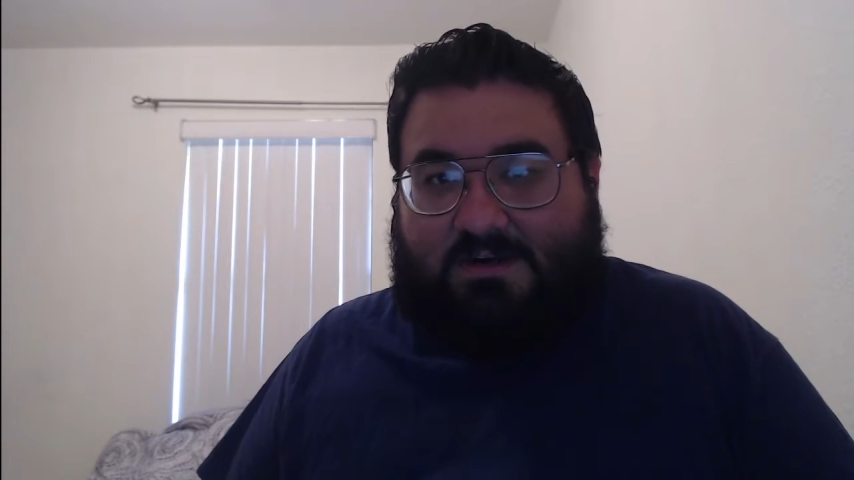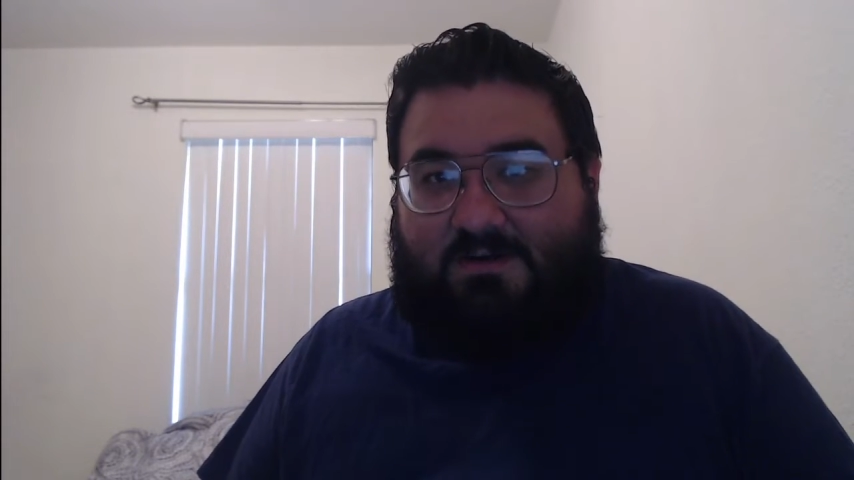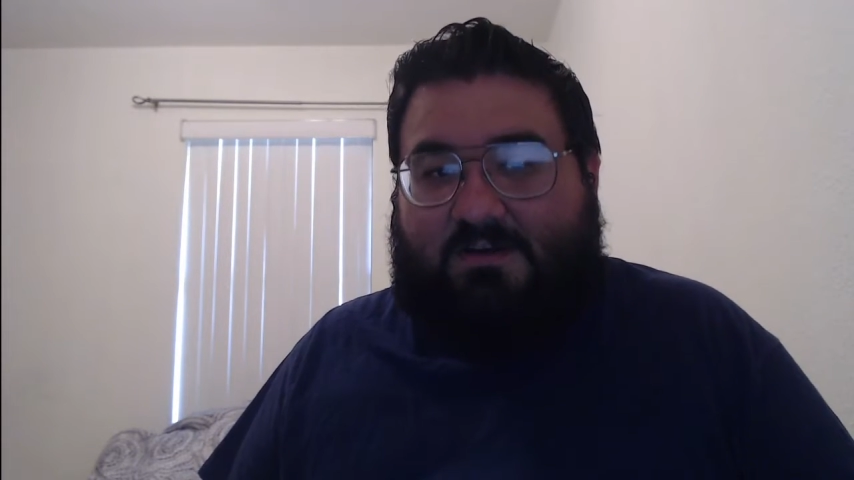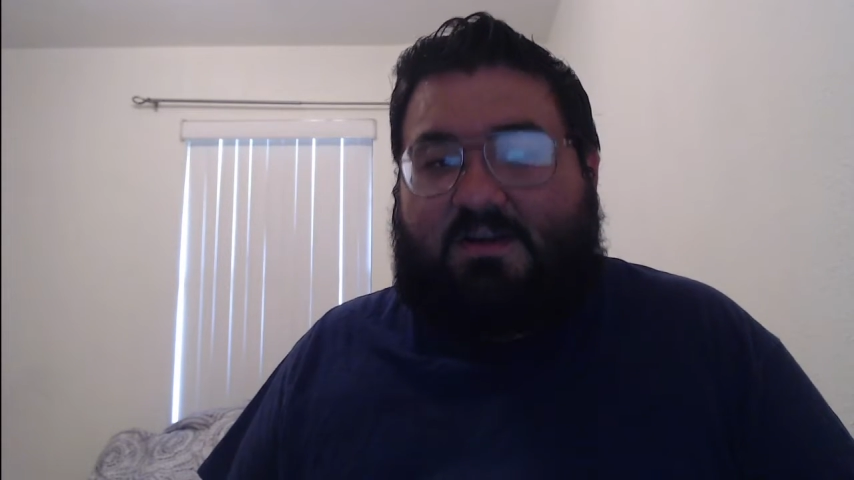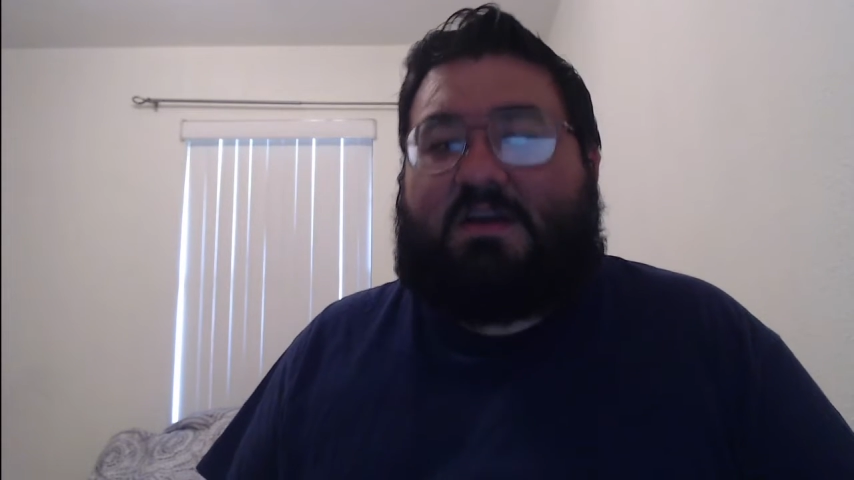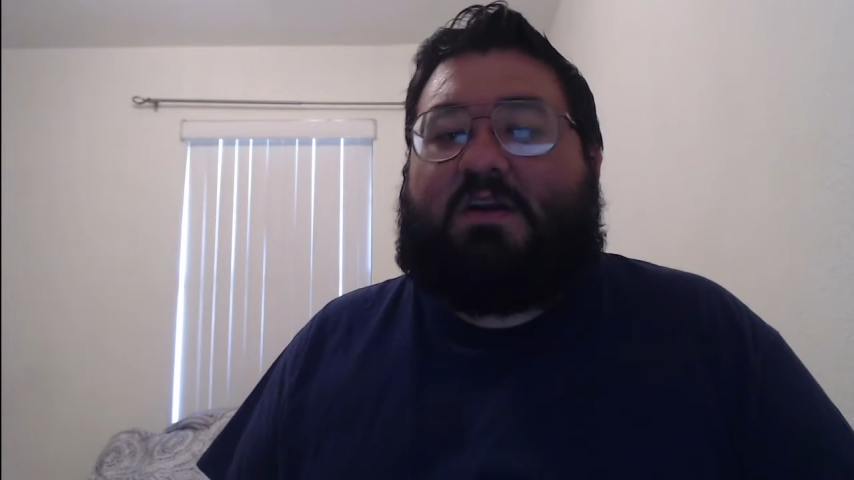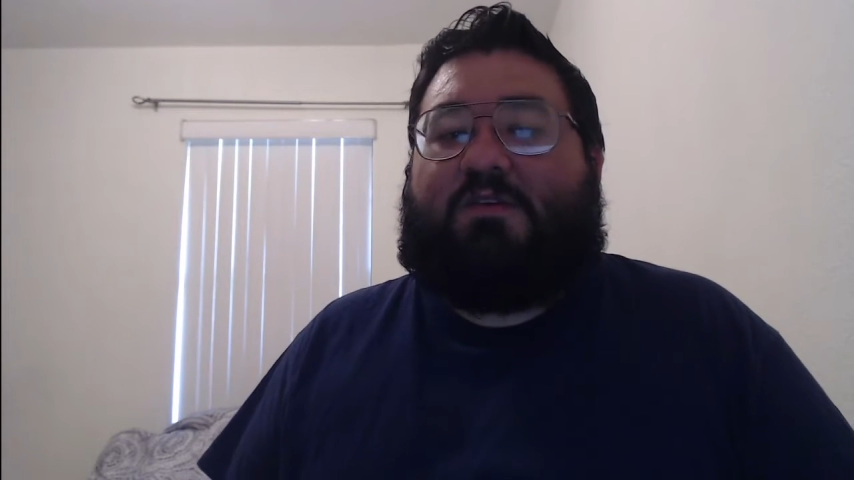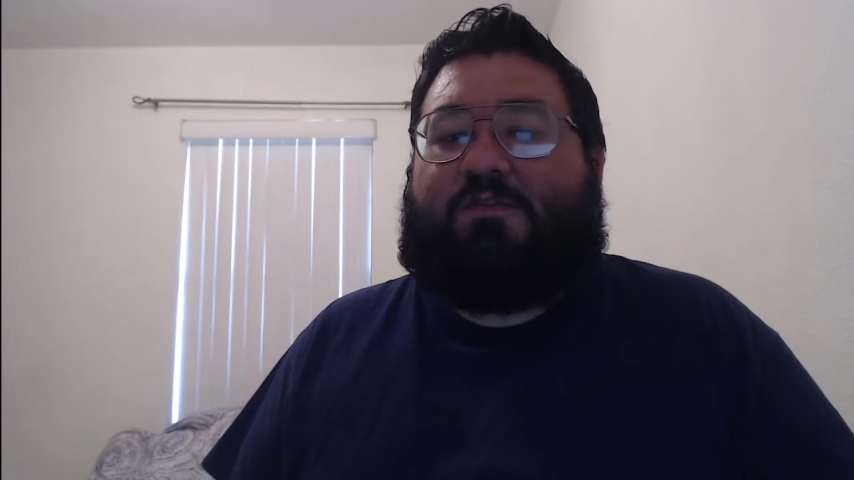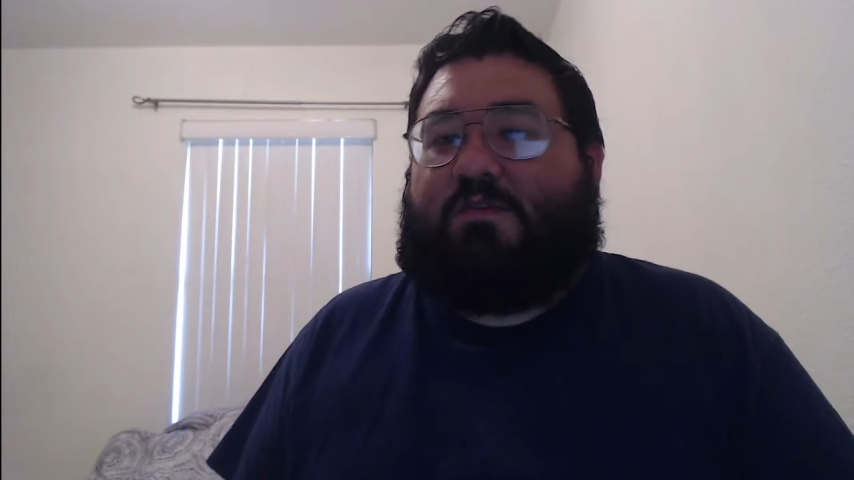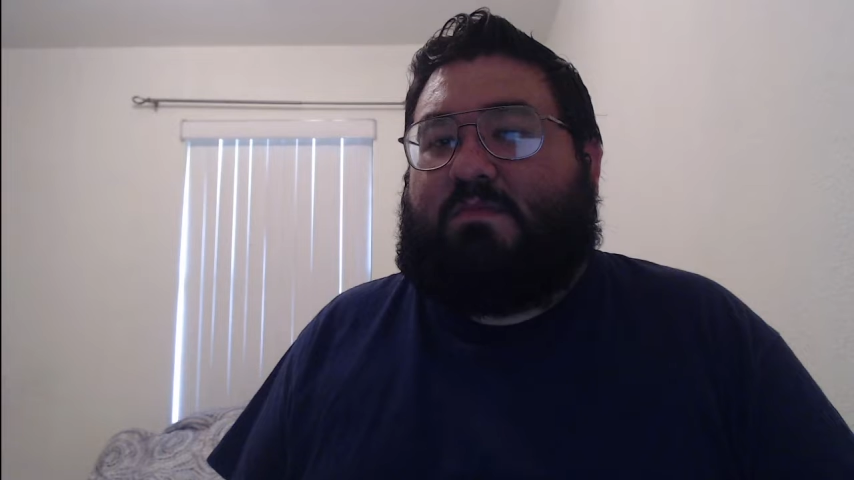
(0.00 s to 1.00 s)
her
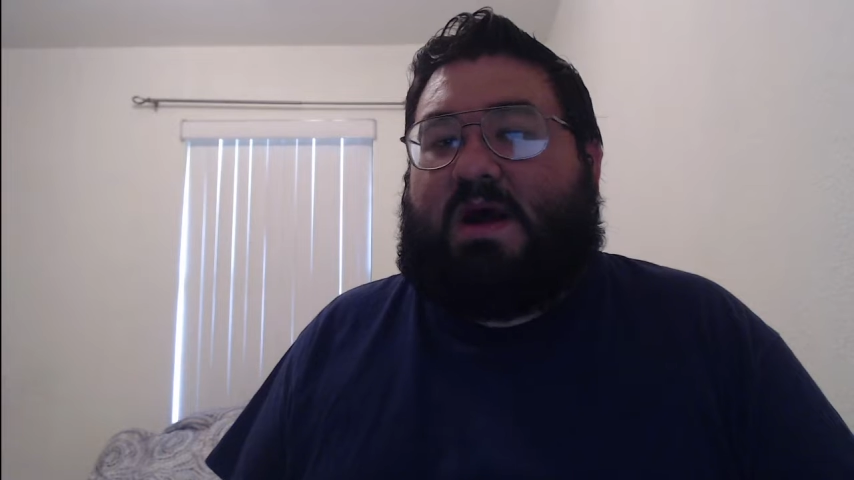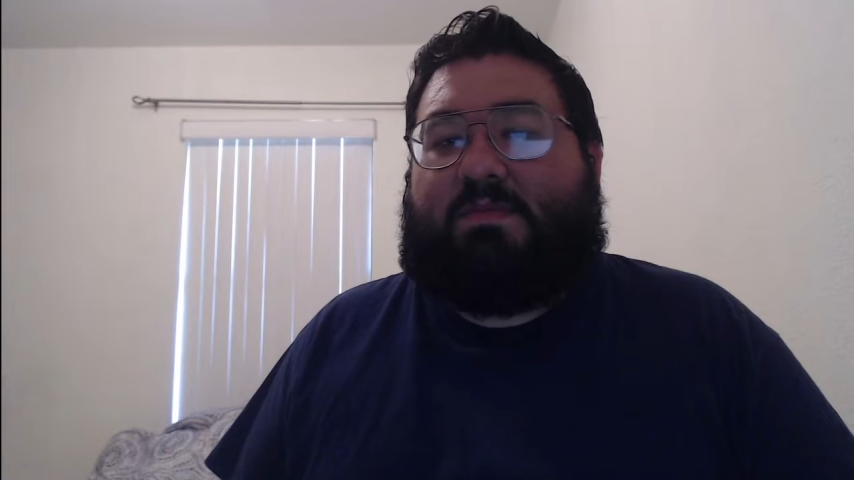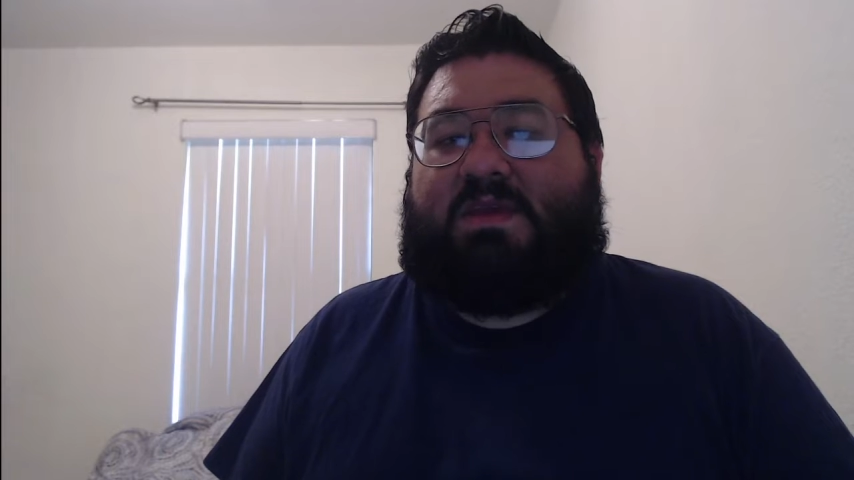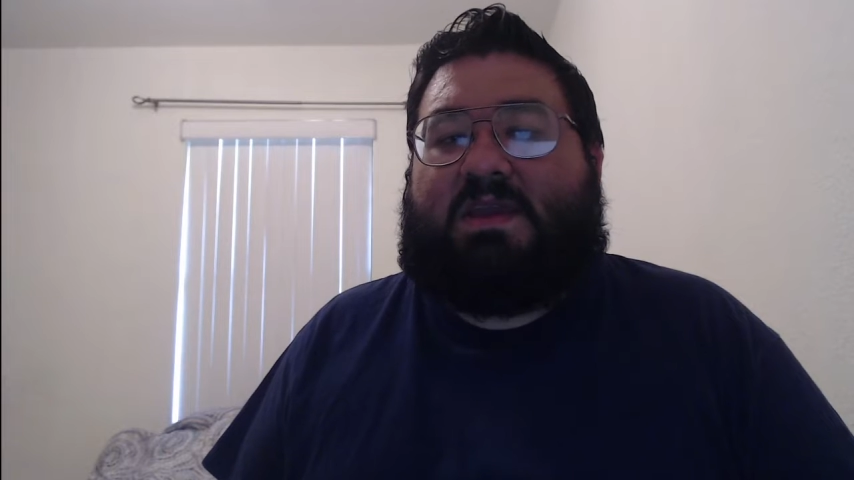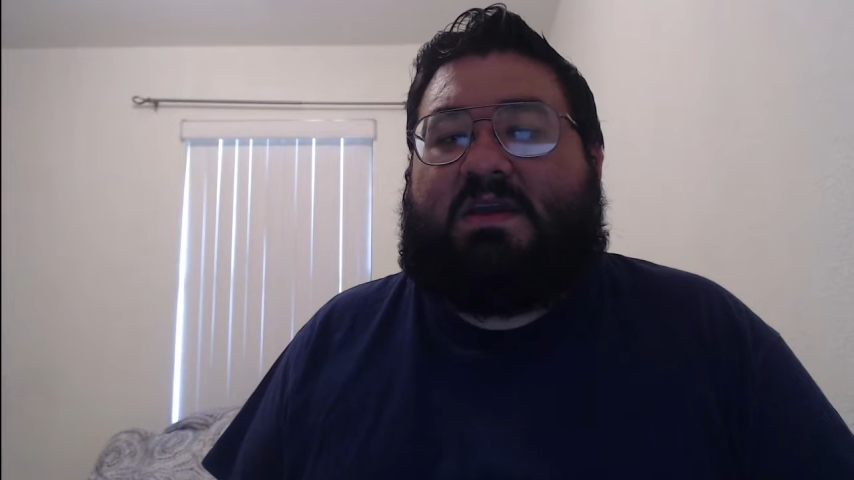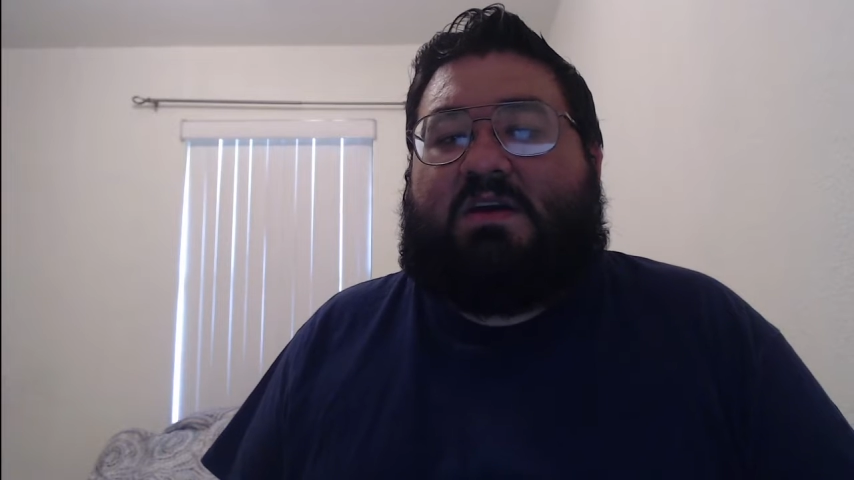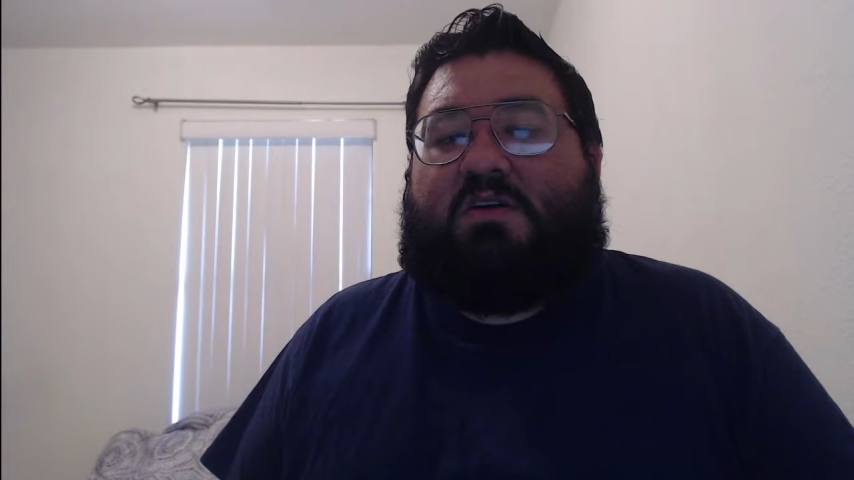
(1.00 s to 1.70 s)
for Mommy,